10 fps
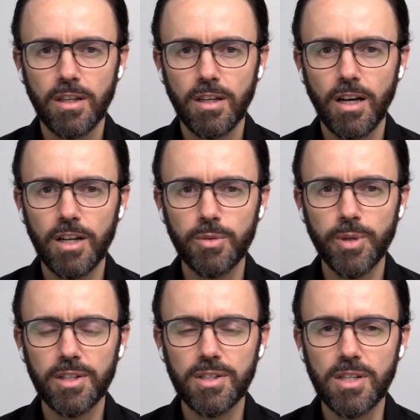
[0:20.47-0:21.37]
How do we
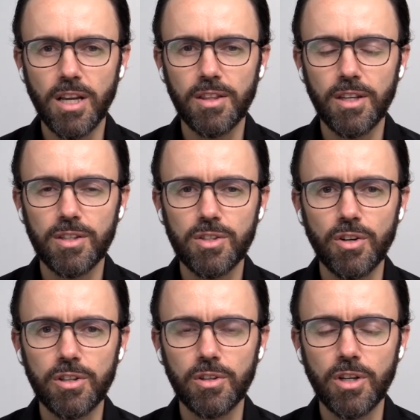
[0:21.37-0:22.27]
understand the
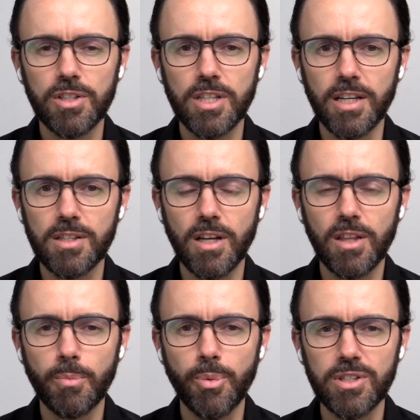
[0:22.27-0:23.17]
historical context and
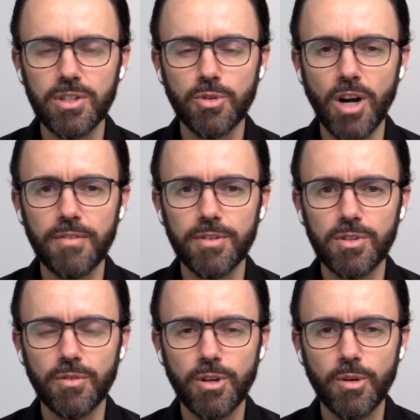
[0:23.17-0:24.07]
the present drivers
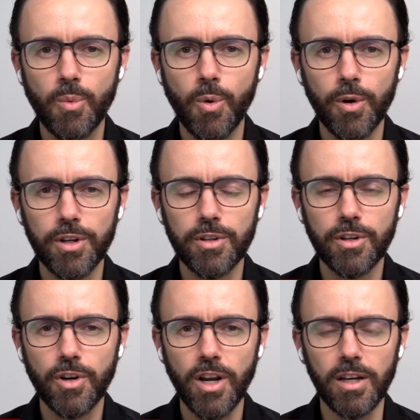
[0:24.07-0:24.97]
of the war in
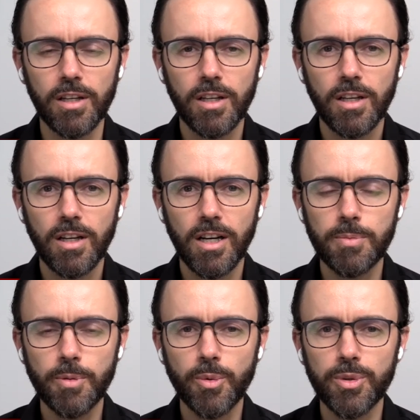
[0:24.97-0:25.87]
Ukraine? I
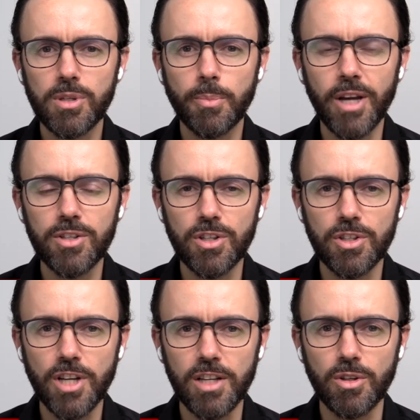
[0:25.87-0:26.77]
spoke with Sebastian
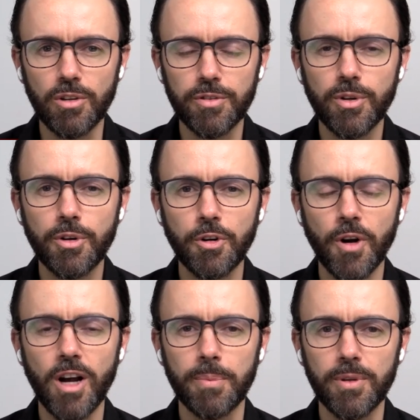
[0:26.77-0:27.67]
Chatov, who grew
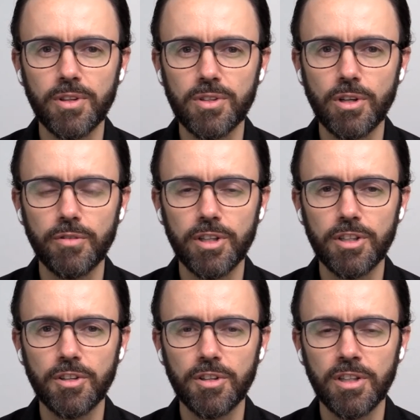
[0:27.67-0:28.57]
up in the Soviet
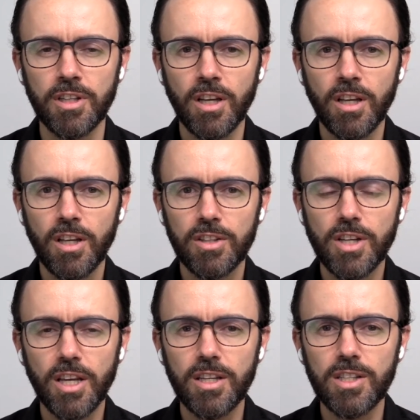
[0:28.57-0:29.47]
Union, to
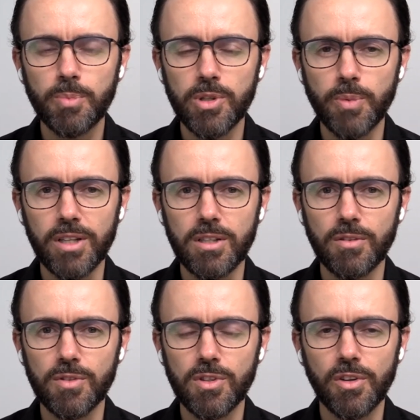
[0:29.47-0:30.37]
get his
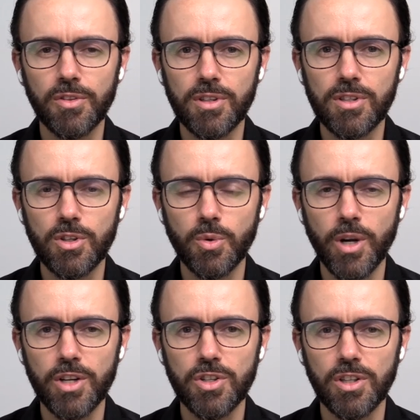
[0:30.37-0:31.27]
perspectives on the
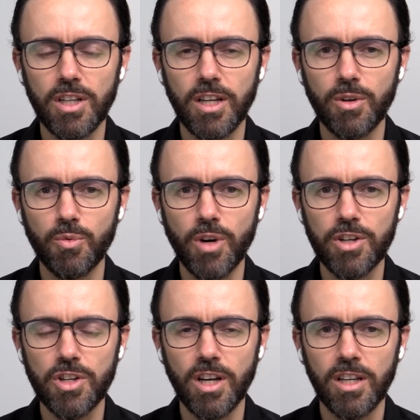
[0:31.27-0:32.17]
situation in
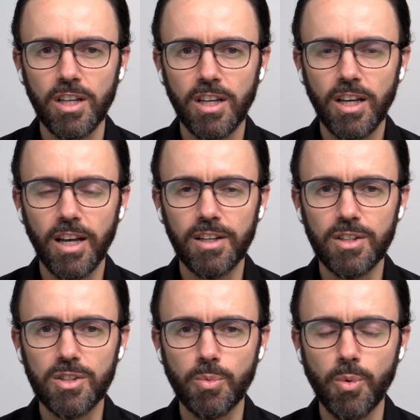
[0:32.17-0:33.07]
Russia and
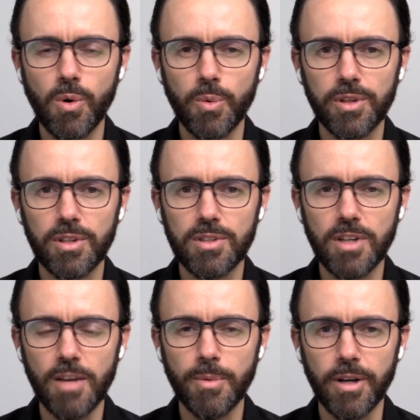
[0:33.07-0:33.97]
its war with its
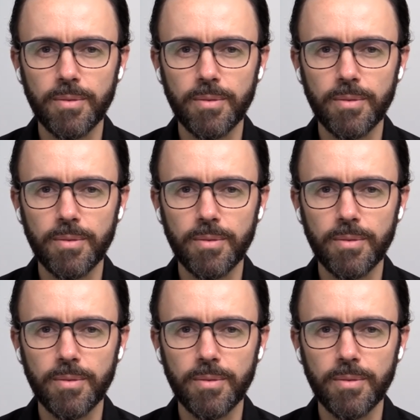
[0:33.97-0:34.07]
neighbor.